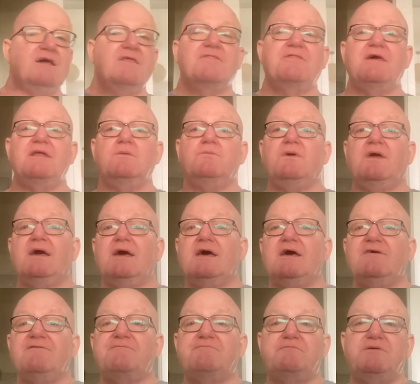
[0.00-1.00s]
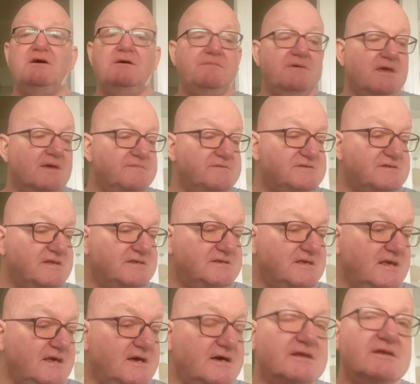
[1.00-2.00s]
Then we have Birmingham
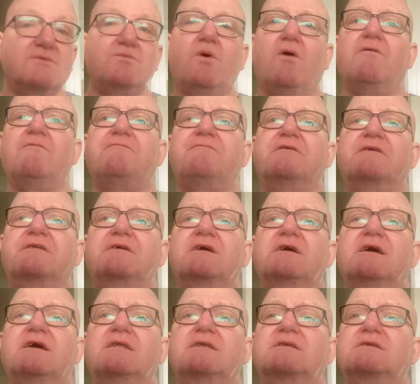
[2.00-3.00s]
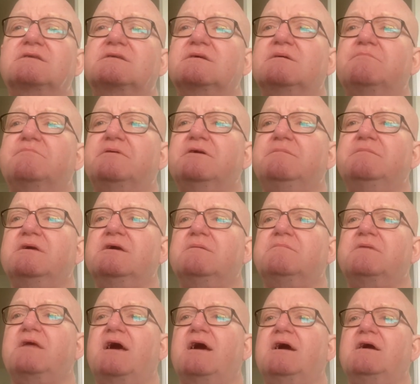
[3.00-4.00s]
City and Watford, and
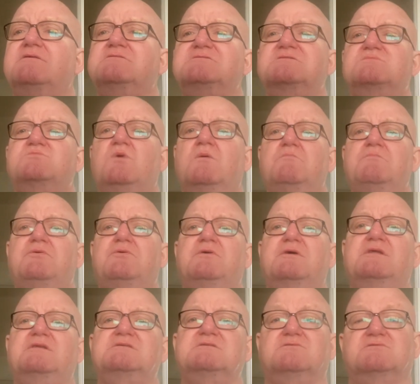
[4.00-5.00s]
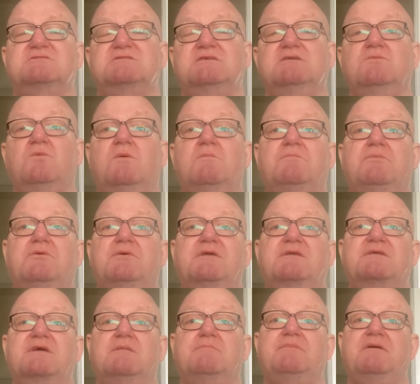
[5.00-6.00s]
Birmingham now just 1 point, or still 1
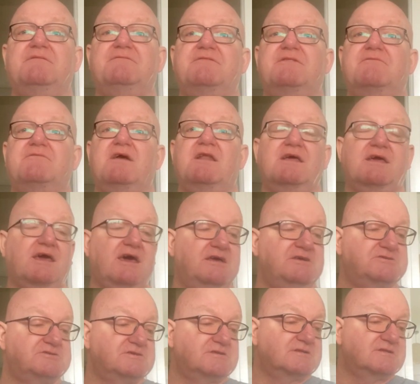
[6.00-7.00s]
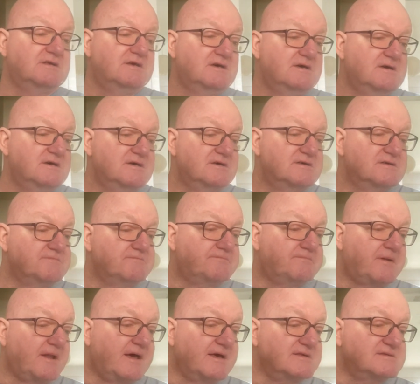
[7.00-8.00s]
point above the relegation
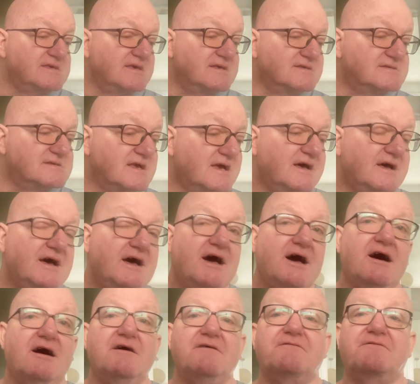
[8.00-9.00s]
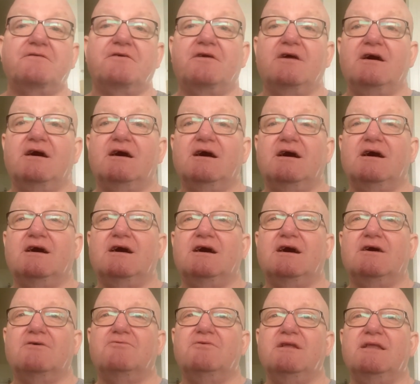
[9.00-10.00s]
places after
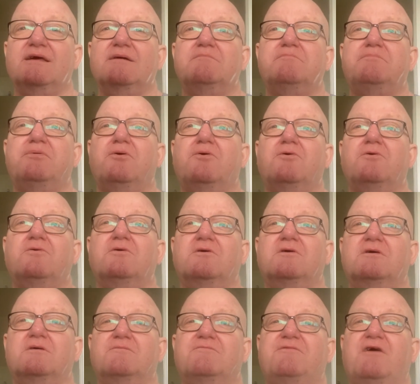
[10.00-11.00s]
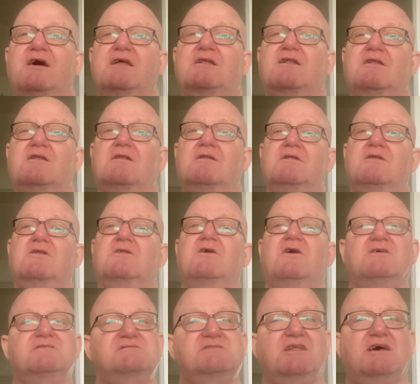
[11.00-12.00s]
a really important, vital
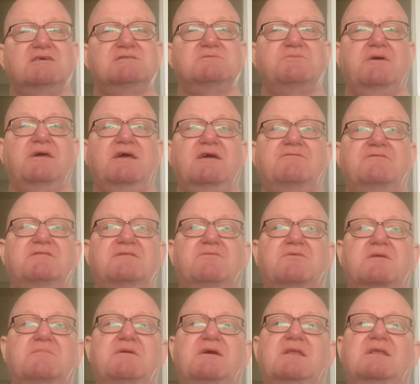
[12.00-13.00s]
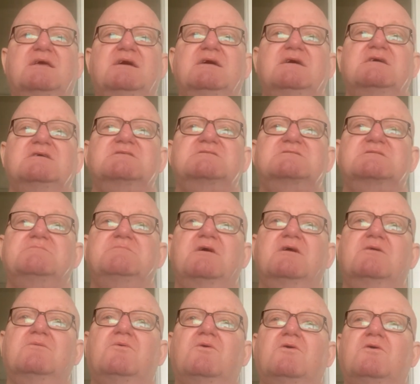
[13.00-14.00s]
loss last week, if you see what I mean, to
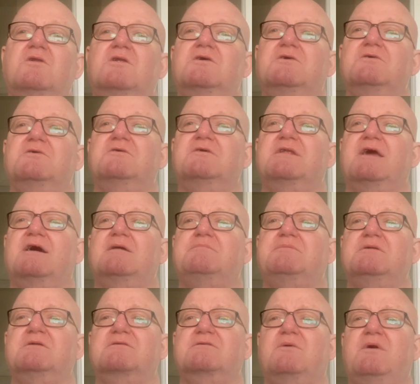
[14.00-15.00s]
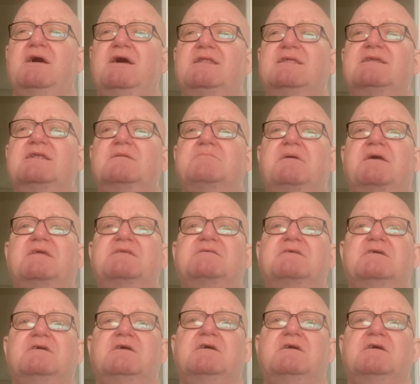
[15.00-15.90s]
Millwall, who are now pulled away a little bit